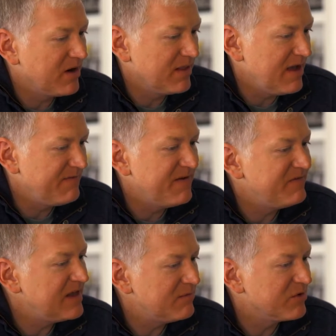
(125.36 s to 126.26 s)
of that
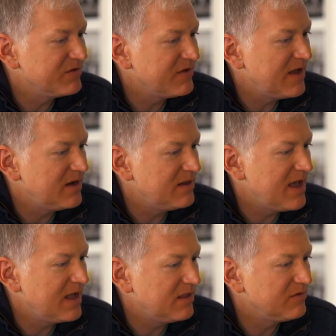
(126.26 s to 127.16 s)
15%
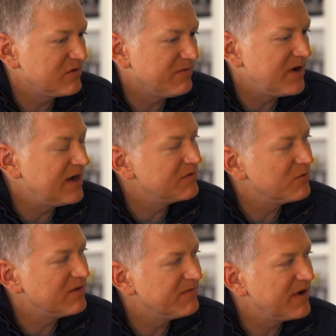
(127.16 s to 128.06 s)
that survives more
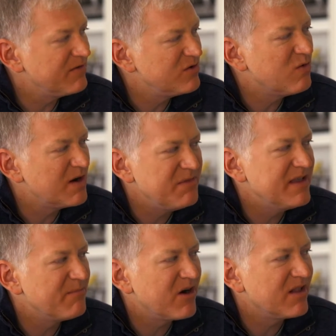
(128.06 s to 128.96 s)
than 5 years. You want to be
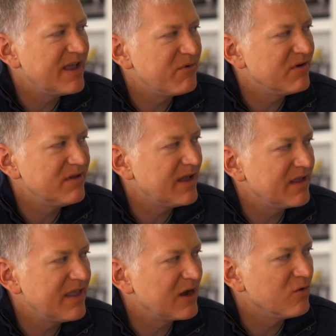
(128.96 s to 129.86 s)
that part of
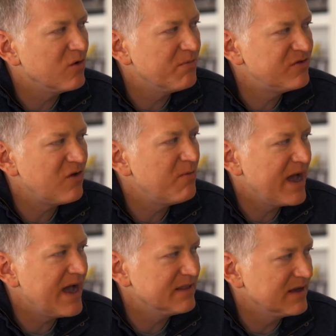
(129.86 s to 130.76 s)
that group so
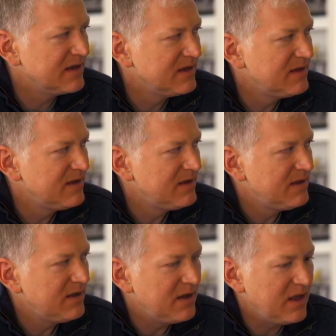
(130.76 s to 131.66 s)
badly.
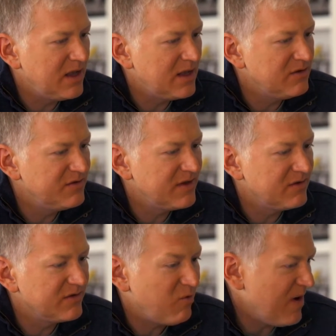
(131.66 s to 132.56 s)
And you say to
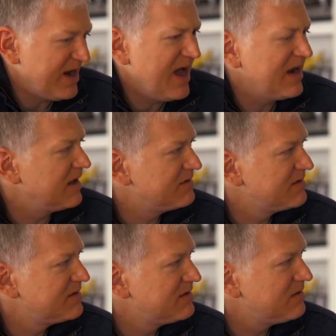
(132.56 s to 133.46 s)
yourself, why not us?
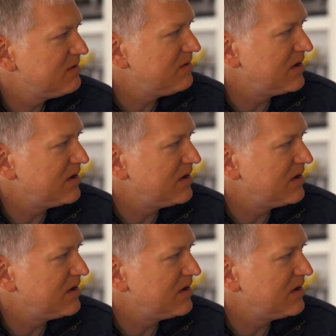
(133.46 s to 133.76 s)
You